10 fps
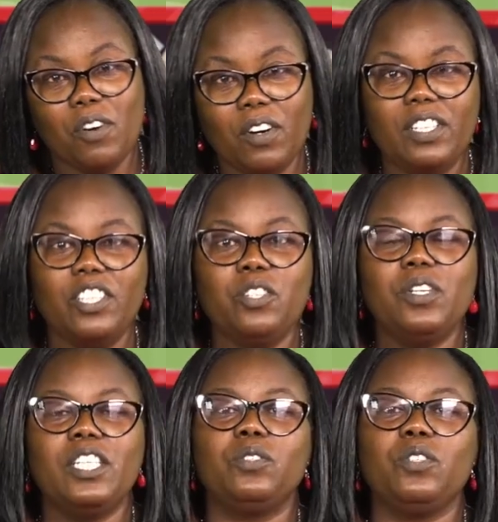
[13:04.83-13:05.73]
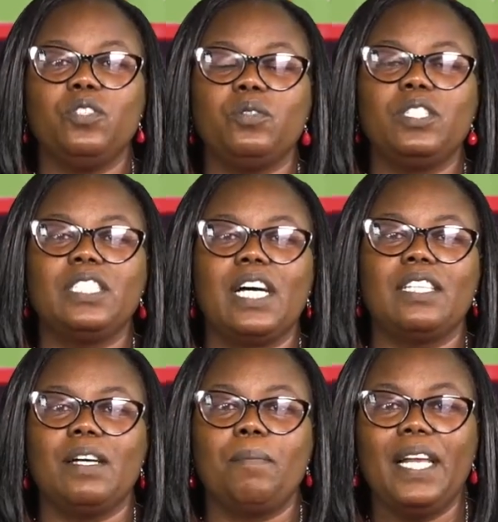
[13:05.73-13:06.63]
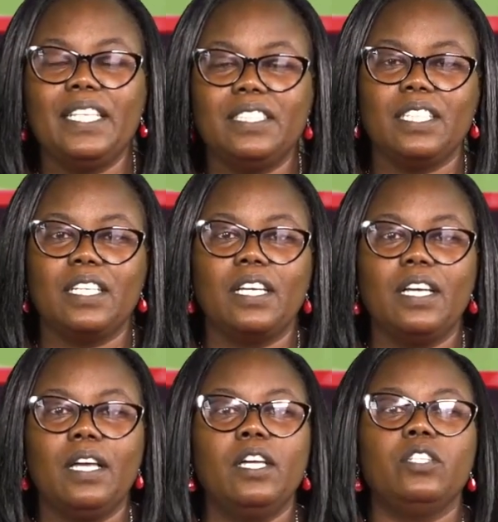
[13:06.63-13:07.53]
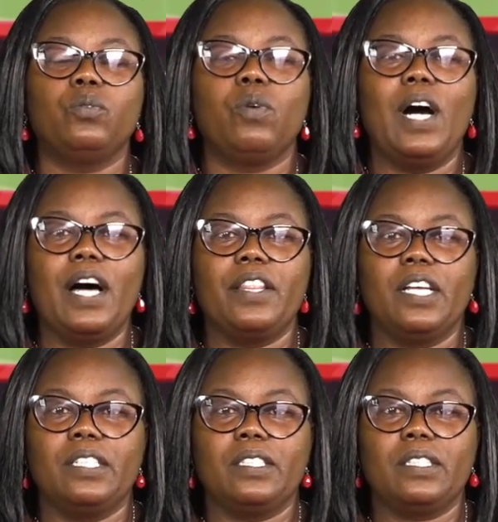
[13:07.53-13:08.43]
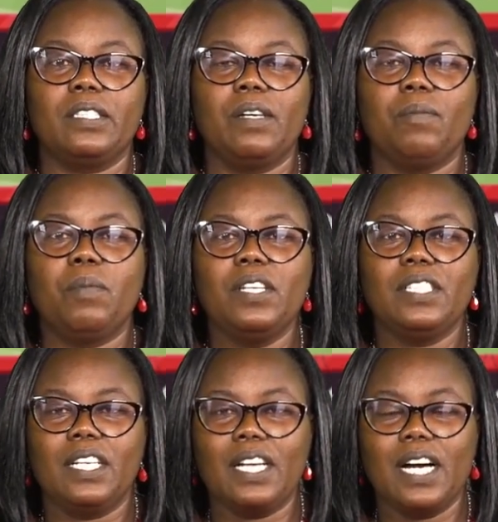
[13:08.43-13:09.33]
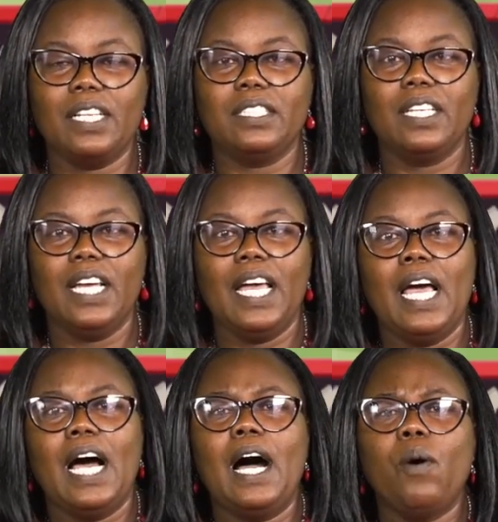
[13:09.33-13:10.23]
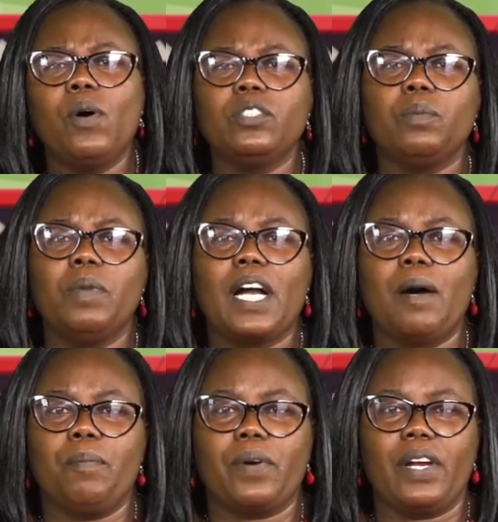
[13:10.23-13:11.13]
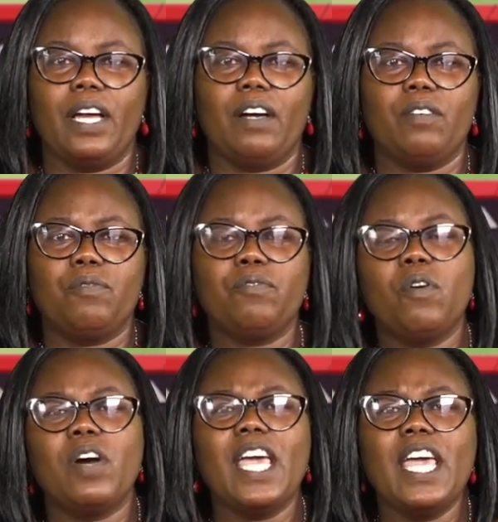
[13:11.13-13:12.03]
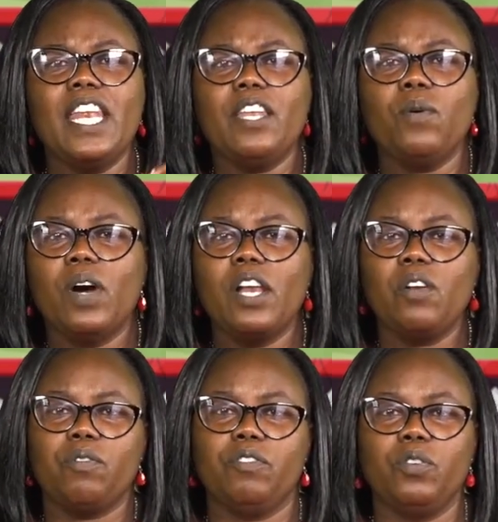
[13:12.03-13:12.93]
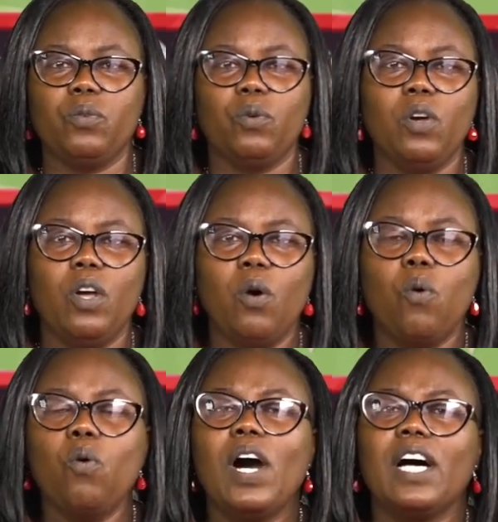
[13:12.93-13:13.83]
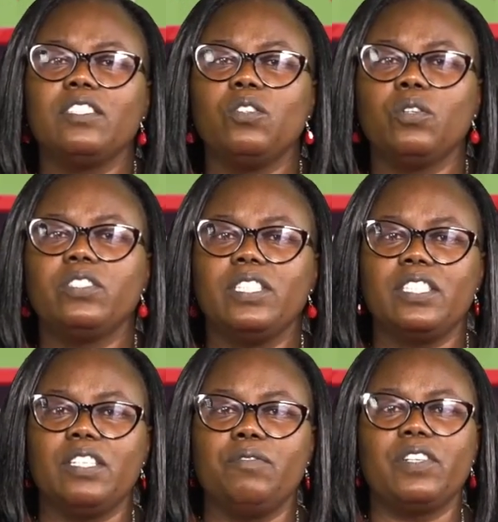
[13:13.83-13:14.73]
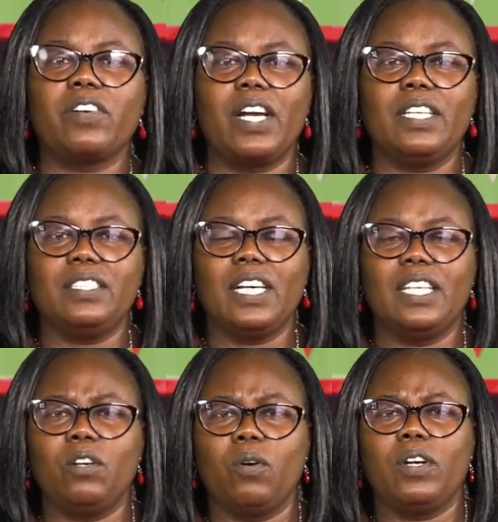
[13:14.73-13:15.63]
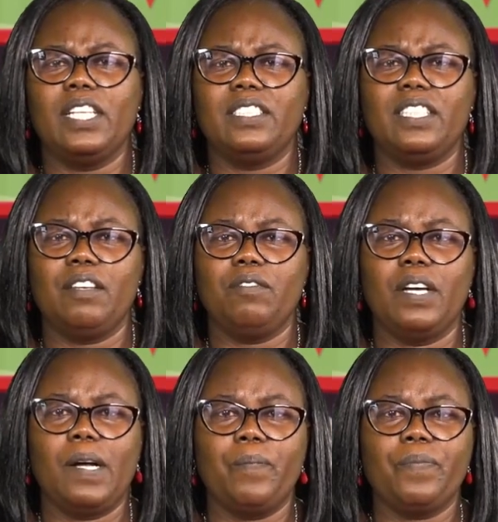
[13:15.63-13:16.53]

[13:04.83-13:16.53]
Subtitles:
God. You need to use it as a blessing to others. Boys and girls, I want to make a prayer for any one of you who has not received Christ as Lord and Savior.